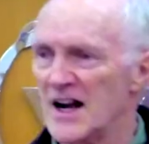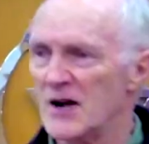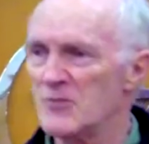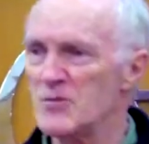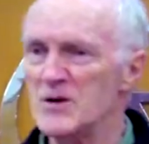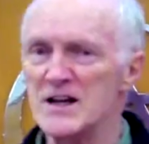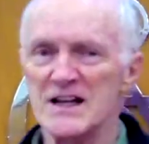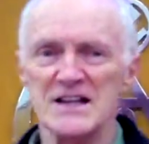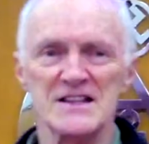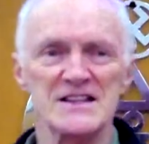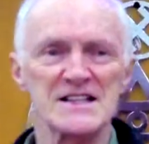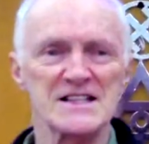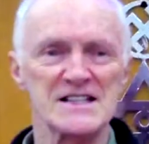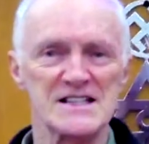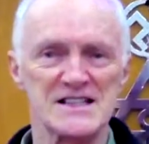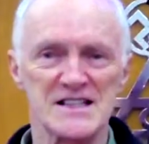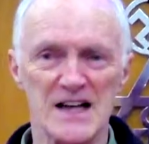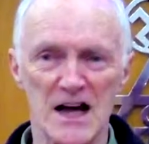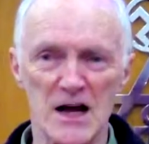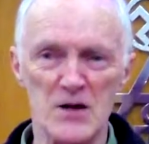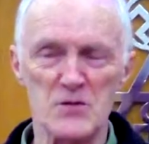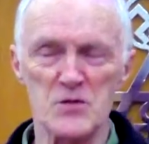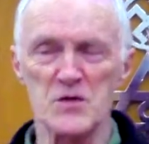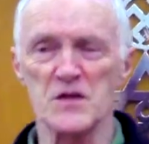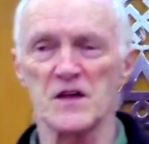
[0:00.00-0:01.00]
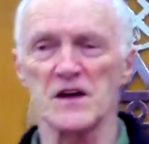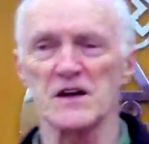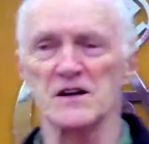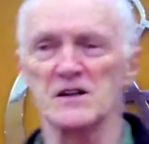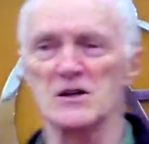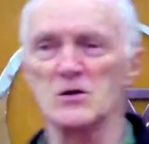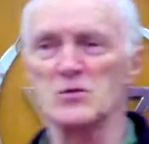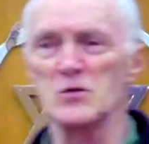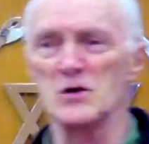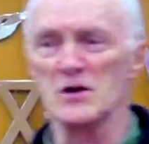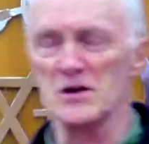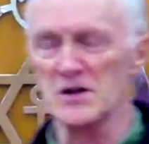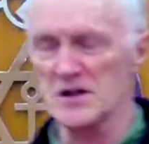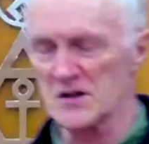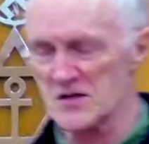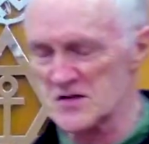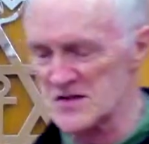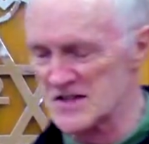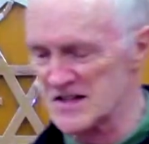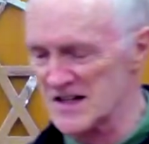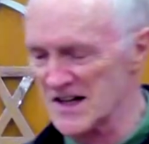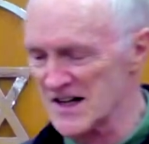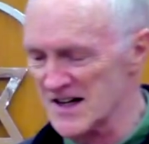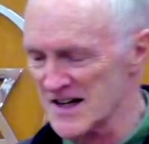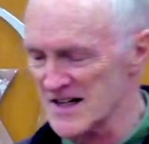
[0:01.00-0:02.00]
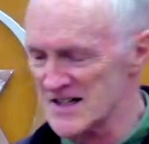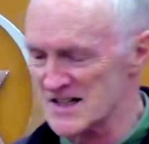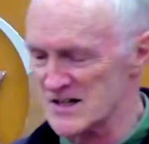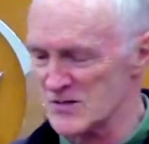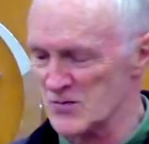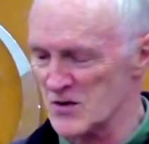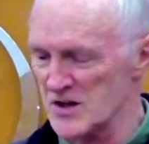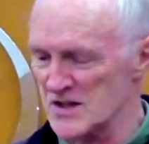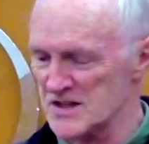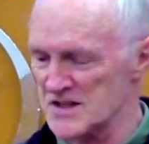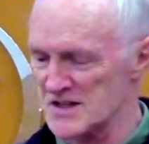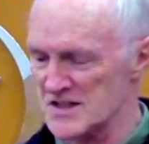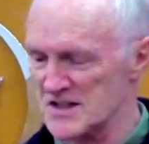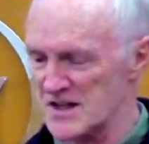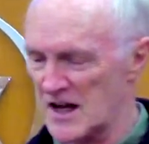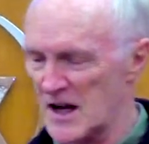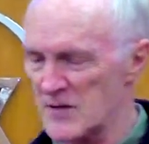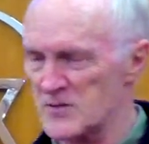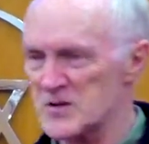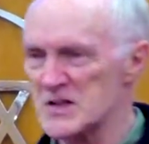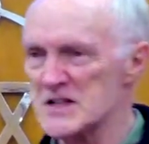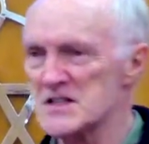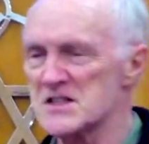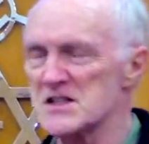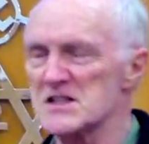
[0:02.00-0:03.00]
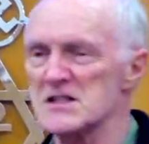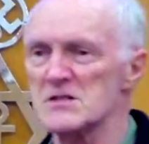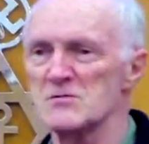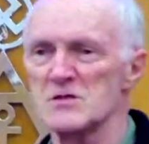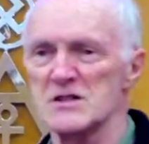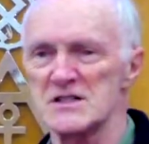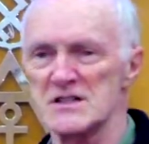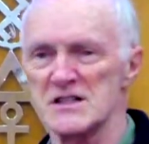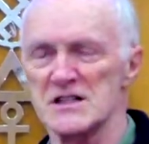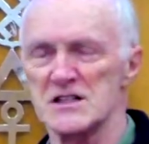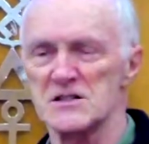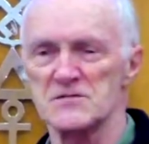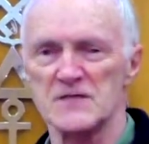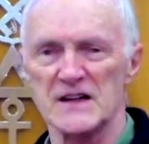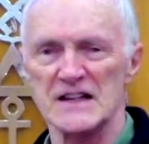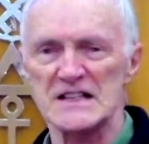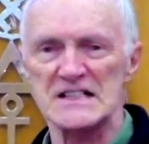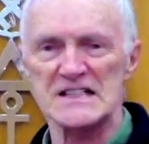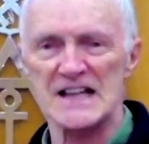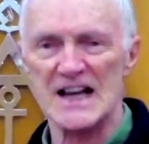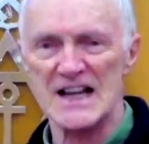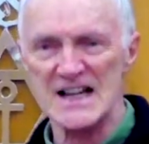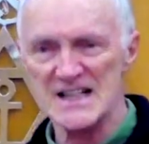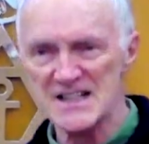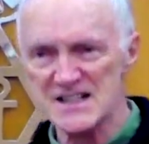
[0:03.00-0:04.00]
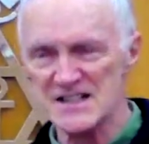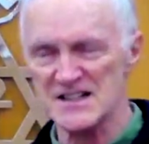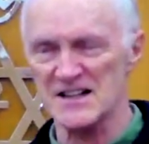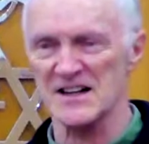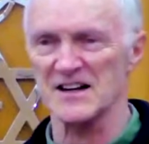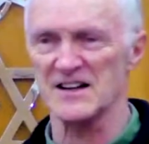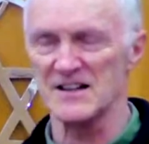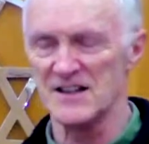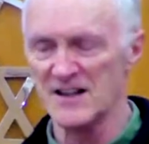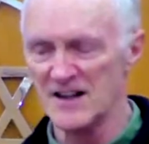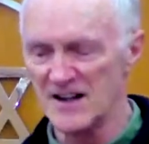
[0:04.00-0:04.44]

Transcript: And we get the same thing in the world of science, where skepticism is, is fantastic.